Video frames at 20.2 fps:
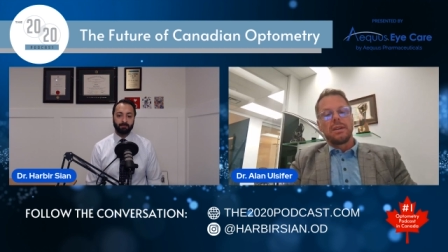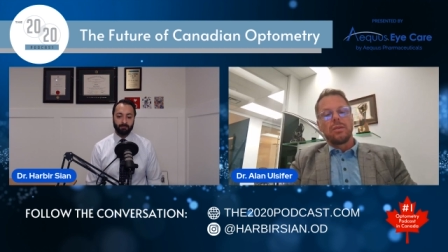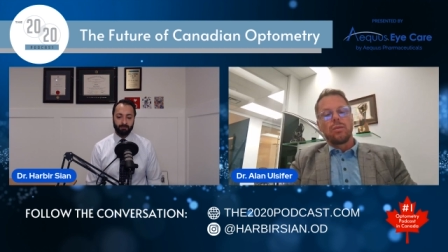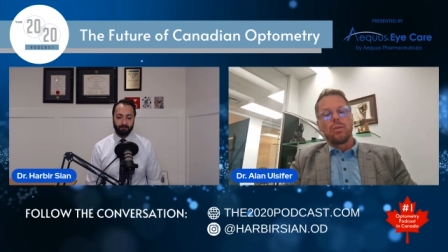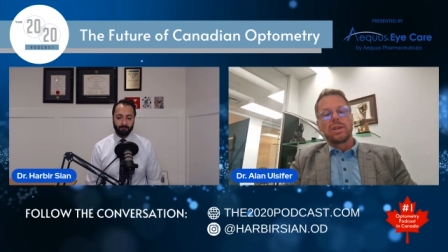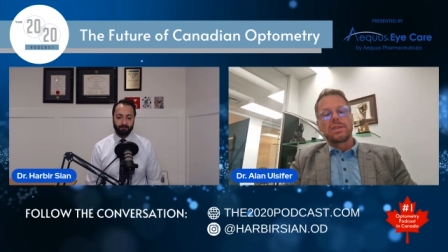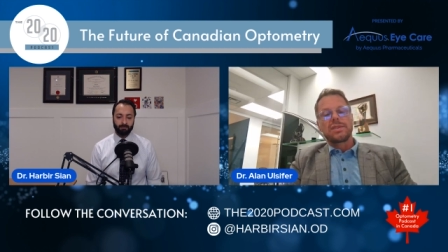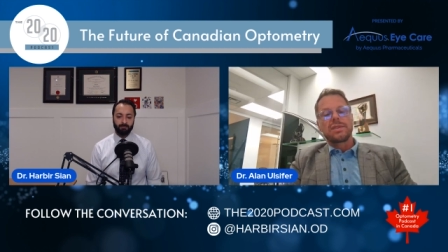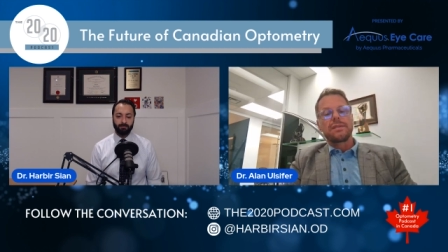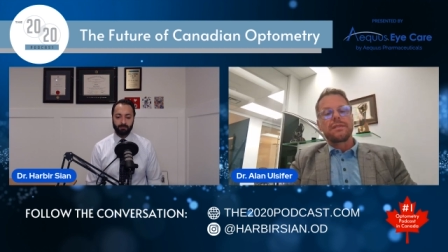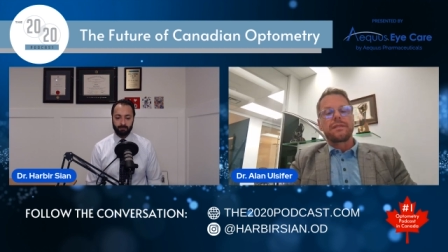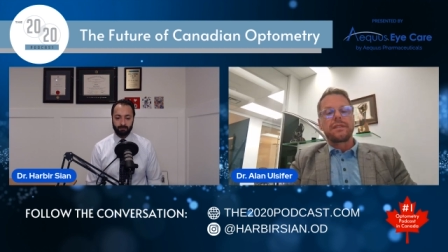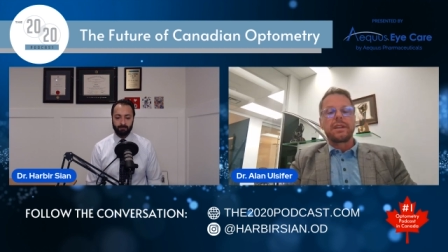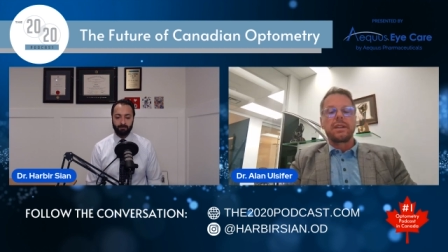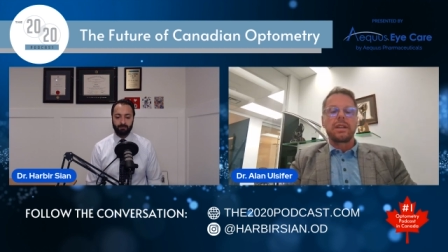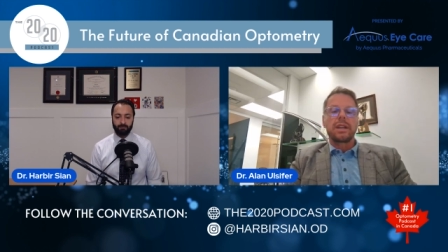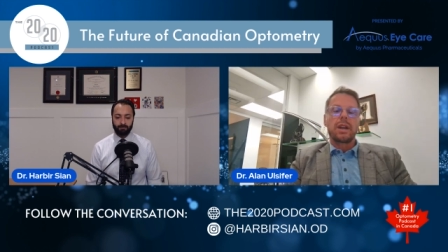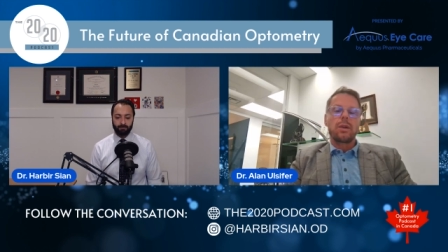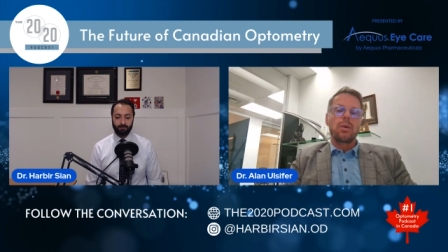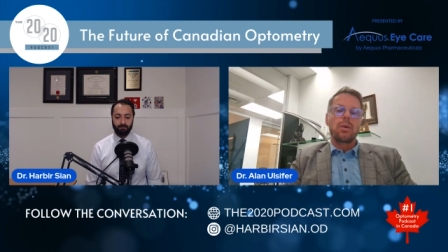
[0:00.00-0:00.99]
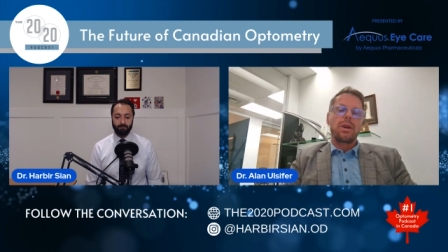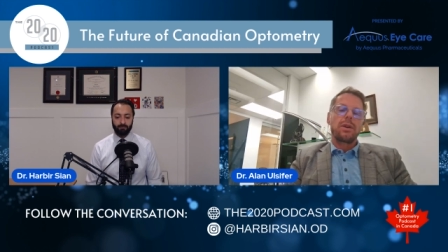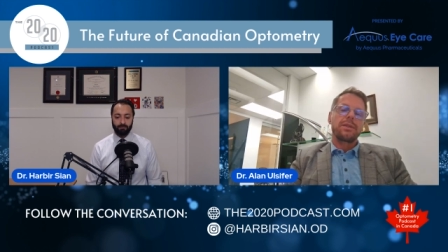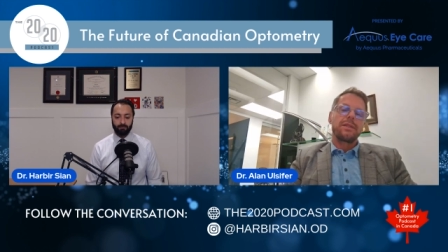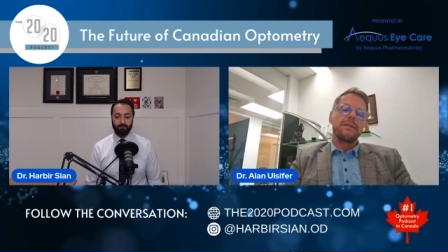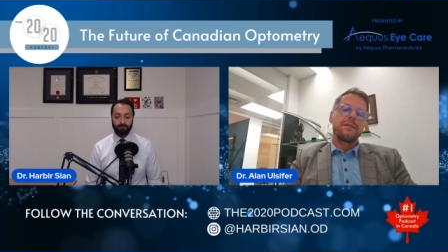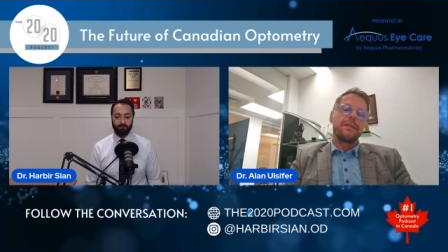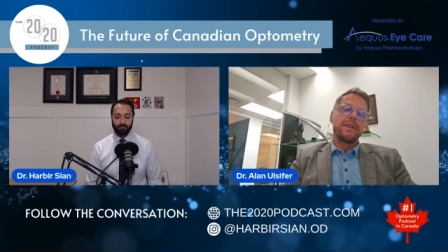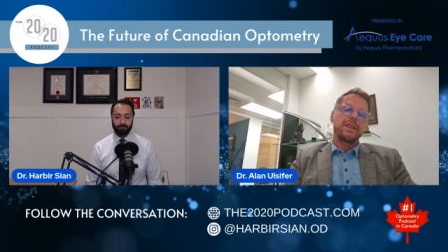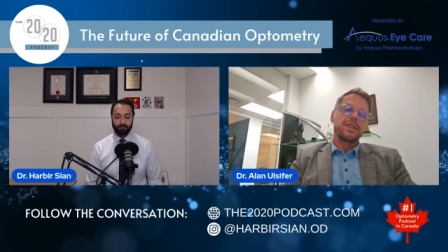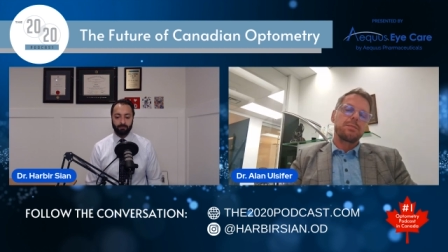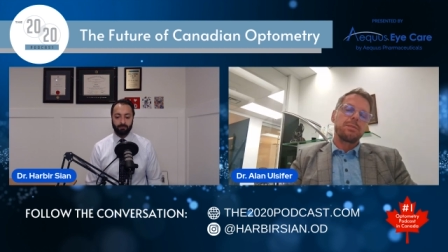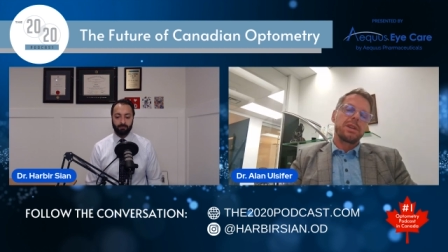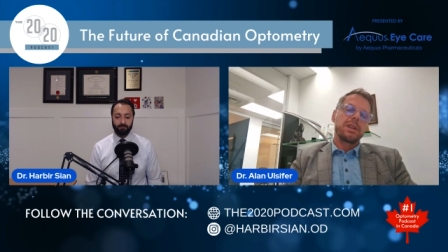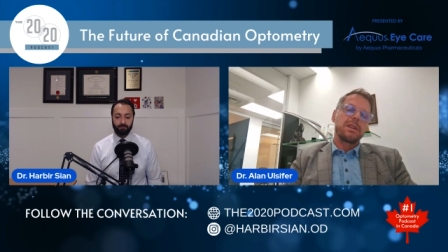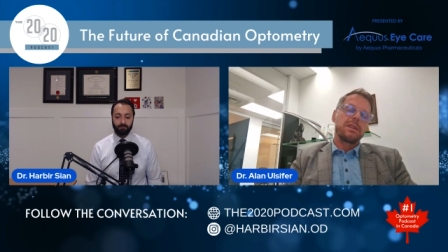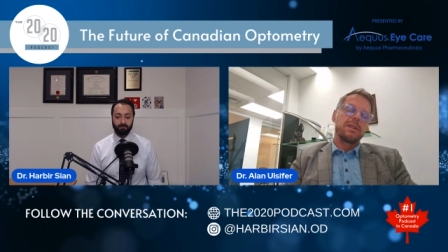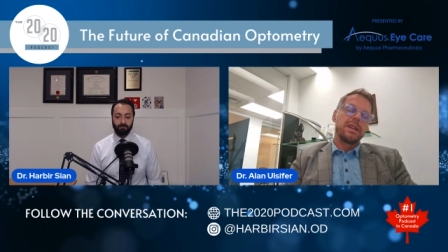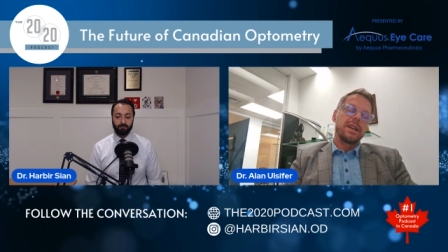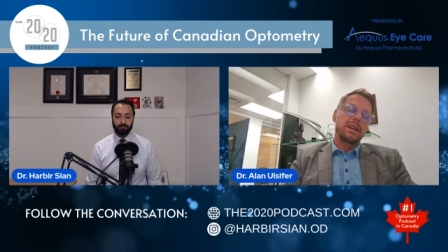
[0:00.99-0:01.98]
What's the feeling around
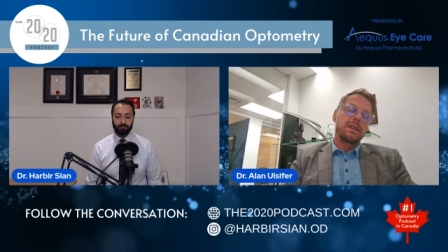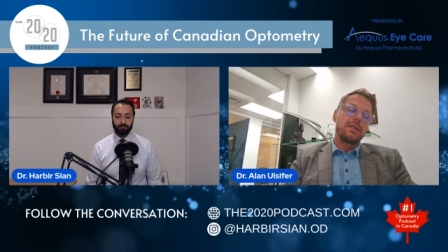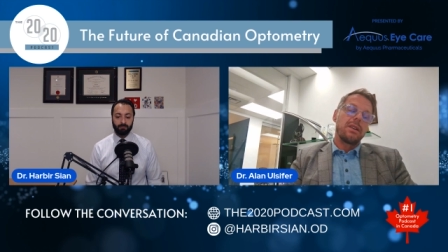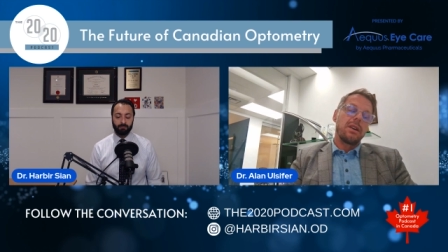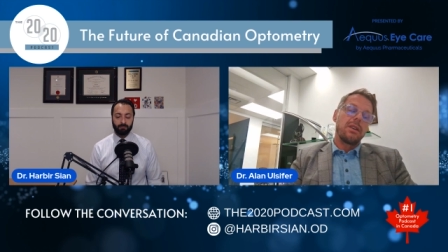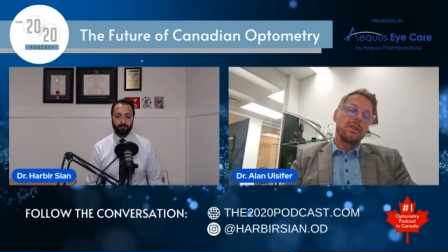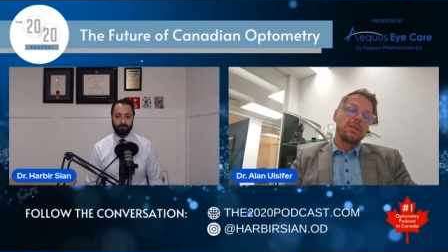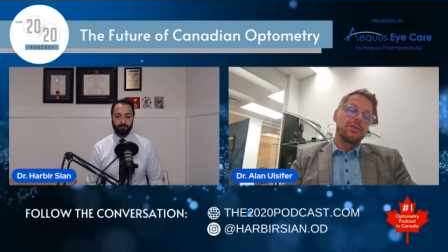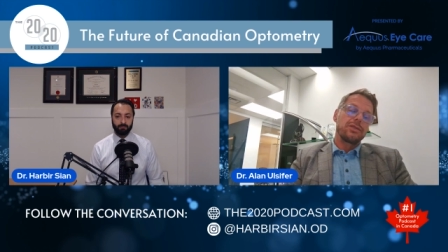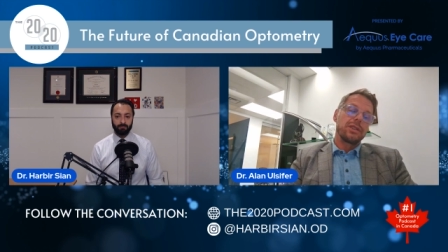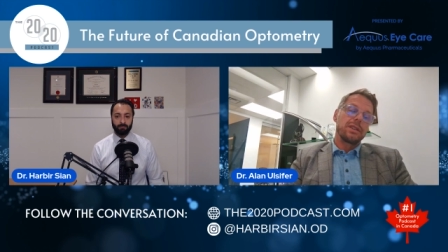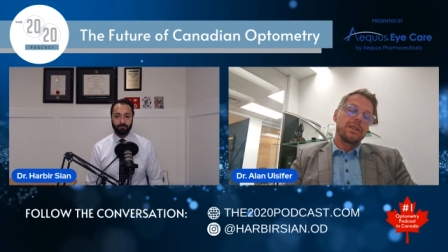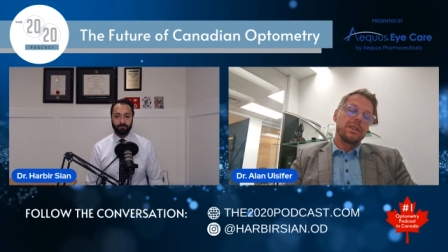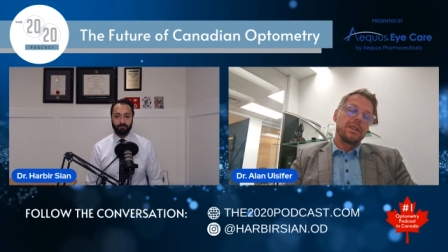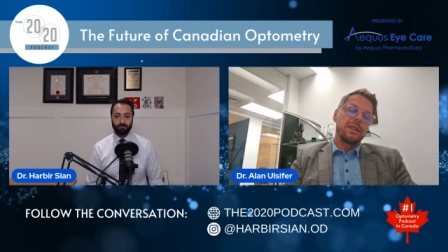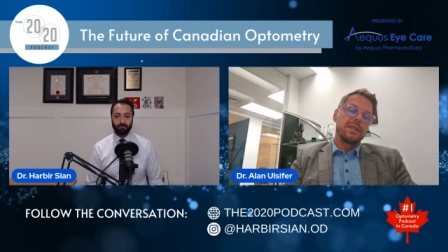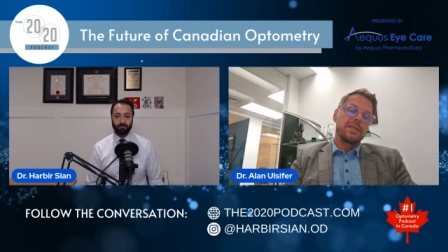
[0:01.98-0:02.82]
investment in technology?